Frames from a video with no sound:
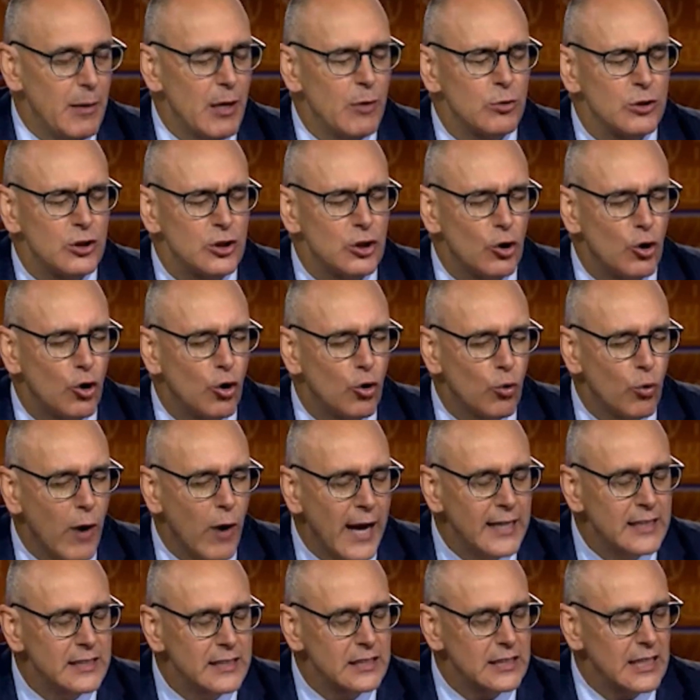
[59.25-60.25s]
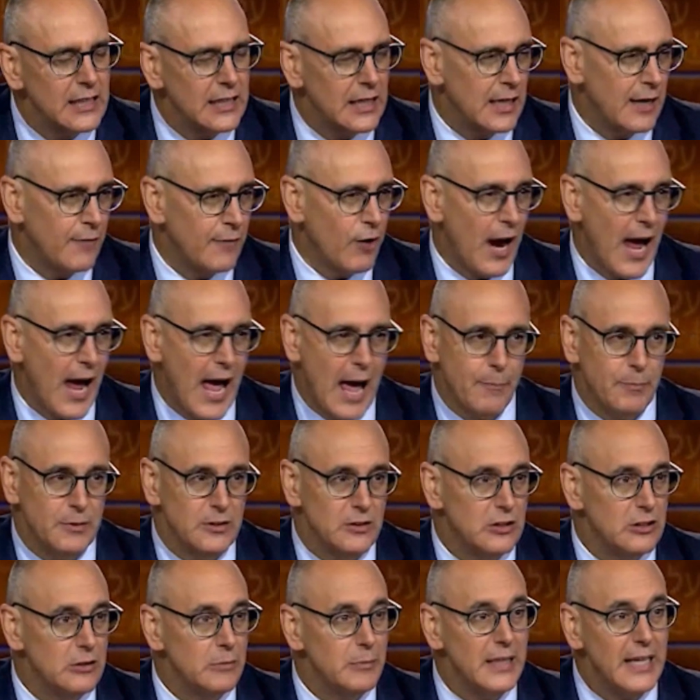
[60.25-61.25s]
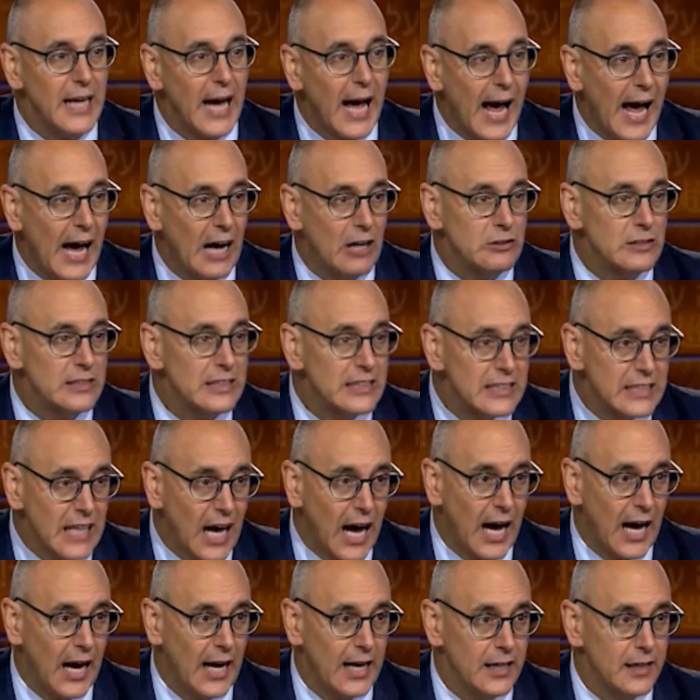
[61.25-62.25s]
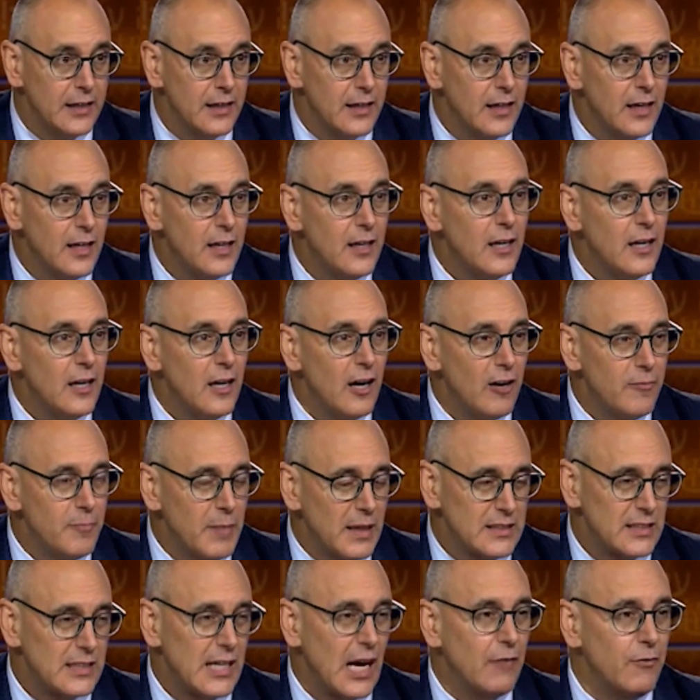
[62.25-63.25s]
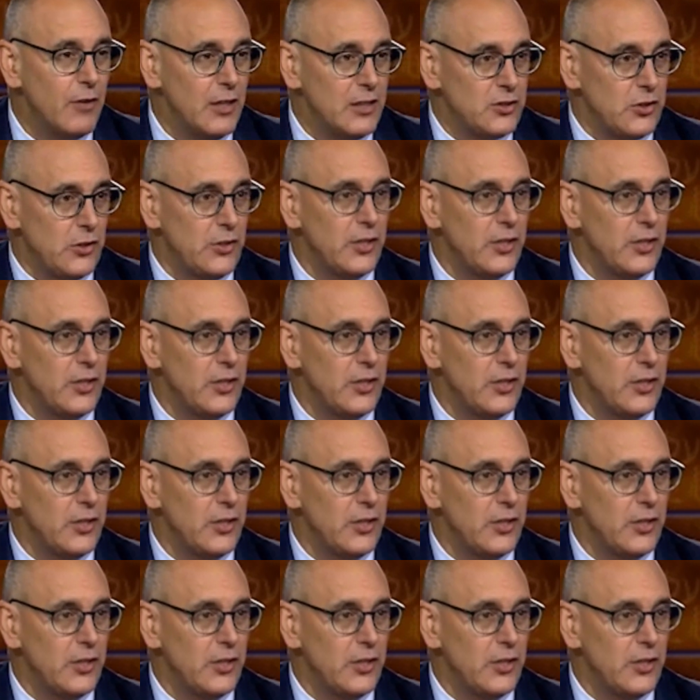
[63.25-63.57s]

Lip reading: It was the greatest thing that ever happened to me outside of my salvation